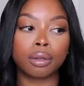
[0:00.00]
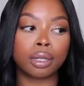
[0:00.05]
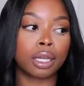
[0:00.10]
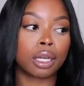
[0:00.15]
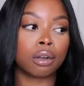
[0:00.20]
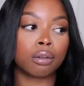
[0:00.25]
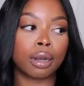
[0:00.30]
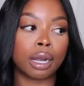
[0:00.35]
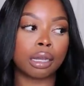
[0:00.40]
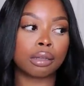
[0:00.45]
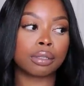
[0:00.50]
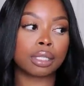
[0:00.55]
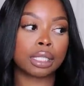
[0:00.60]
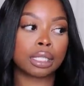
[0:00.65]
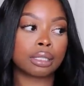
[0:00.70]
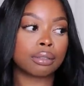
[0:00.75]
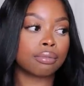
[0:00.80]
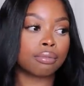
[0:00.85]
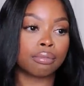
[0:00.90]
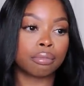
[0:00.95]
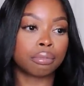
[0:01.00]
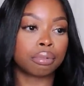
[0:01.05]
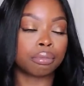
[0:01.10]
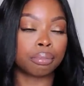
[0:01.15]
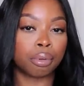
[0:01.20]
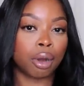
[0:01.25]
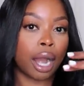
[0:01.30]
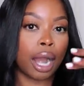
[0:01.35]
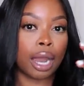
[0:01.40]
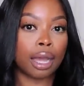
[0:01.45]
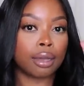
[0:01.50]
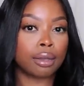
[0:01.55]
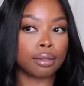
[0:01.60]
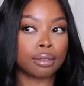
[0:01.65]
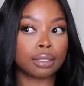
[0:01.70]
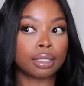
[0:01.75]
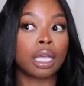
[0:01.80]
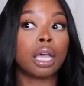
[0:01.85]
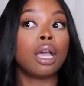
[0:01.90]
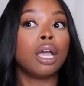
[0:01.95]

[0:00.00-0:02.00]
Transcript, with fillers: look around, browse.